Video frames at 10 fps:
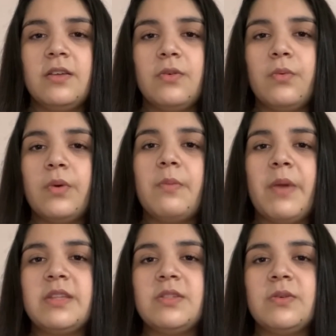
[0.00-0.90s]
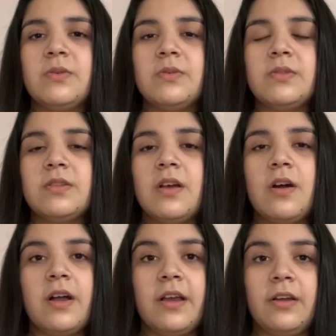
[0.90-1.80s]
what Maslow's
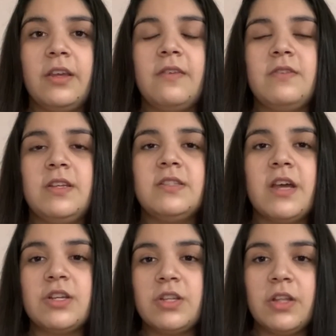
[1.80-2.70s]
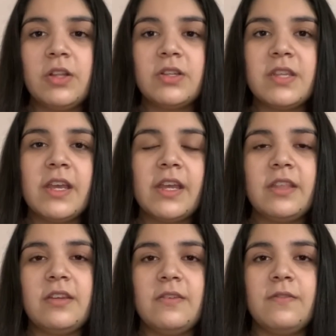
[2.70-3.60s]
hierarchy of needs actually looks like and the
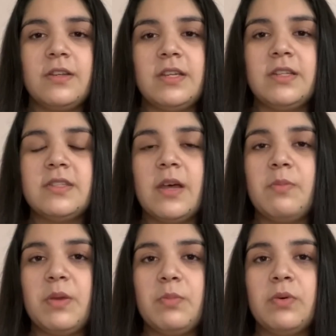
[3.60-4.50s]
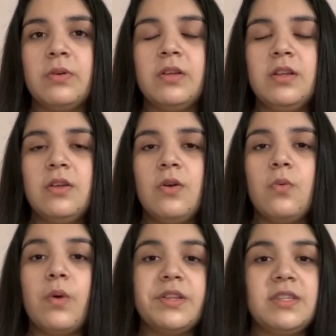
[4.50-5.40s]
different needs that people
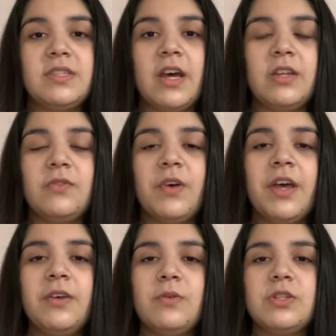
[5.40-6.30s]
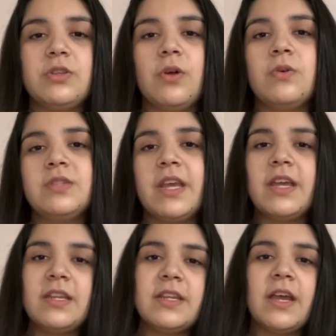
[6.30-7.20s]
want to satisfy, which goes
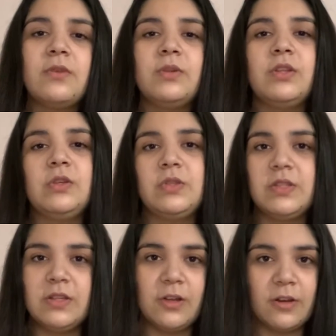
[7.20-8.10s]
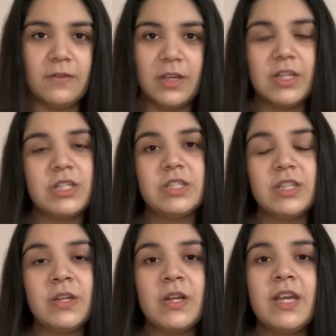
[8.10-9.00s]
hand in hand with the uses and gratifications
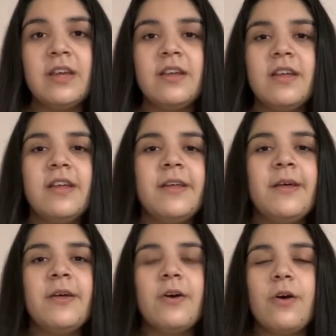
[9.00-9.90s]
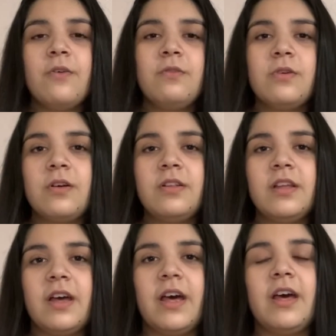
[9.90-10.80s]
theory. Overall,
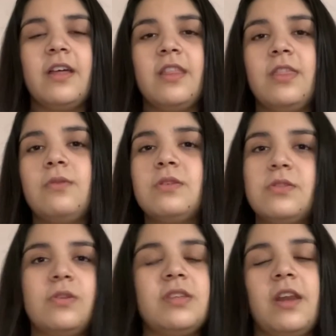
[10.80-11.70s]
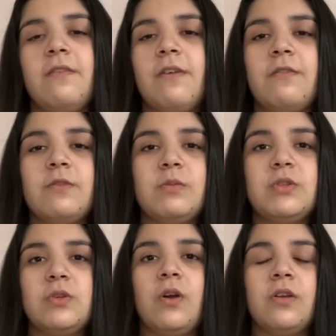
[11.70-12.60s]
the results that I found from the
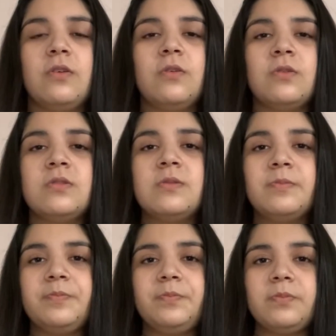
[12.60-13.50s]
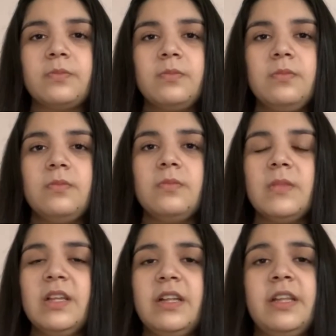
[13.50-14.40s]
2 articles
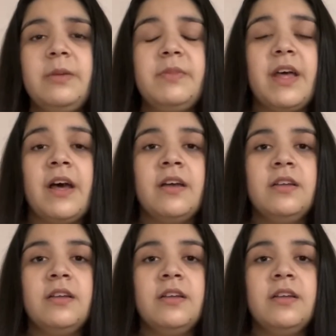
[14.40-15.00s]
claim that